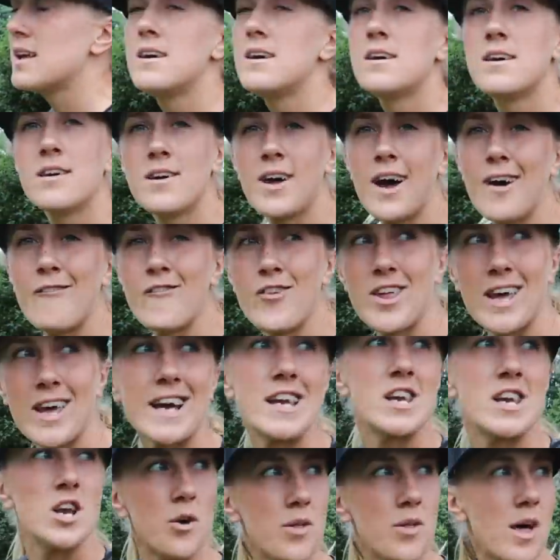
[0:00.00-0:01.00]
I feel
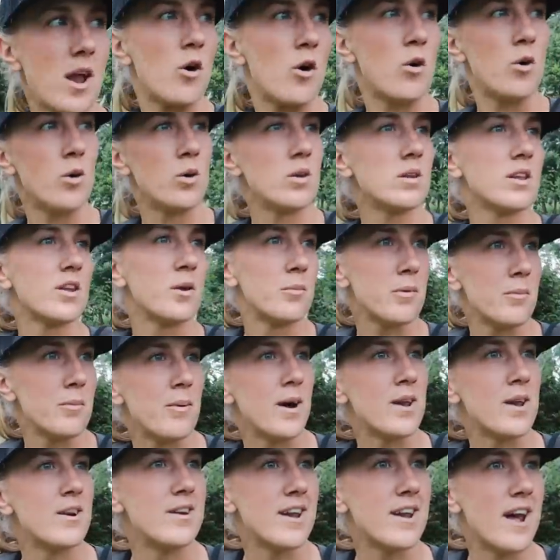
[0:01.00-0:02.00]
like I know that hole a little bit
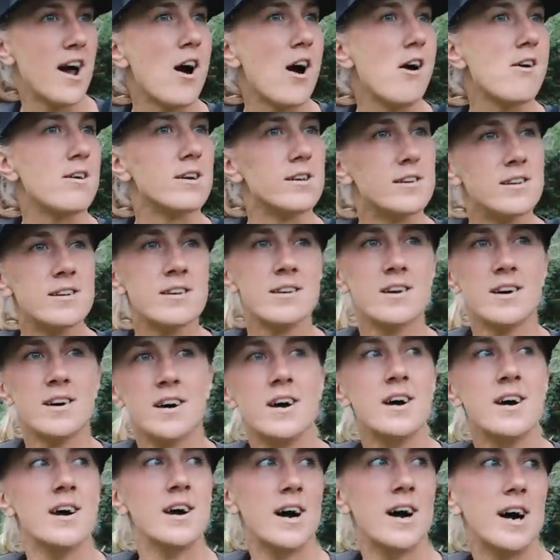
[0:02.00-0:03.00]
better now, and
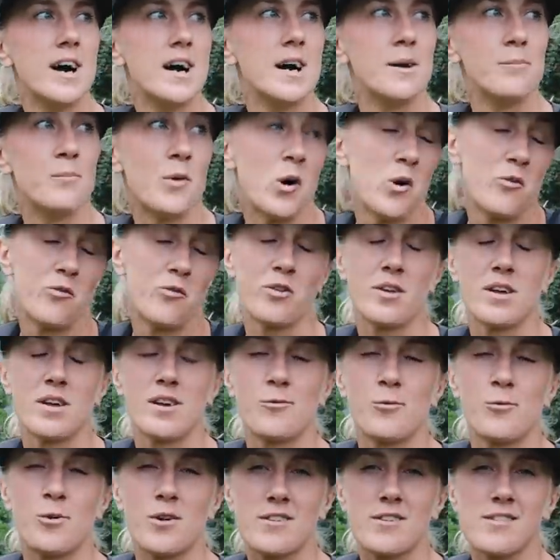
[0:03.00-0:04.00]
um, hopefully
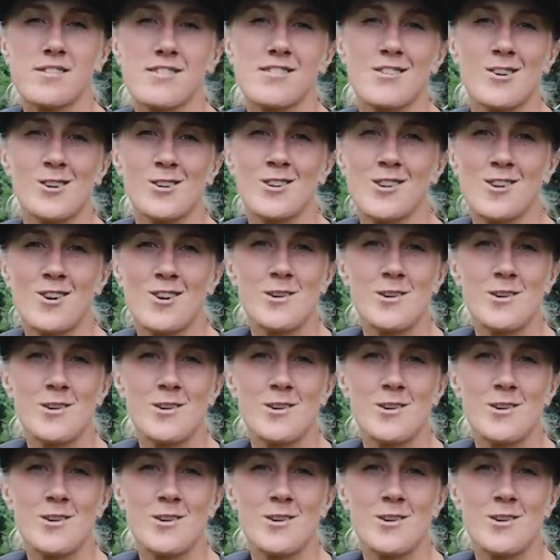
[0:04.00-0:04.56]
it works during the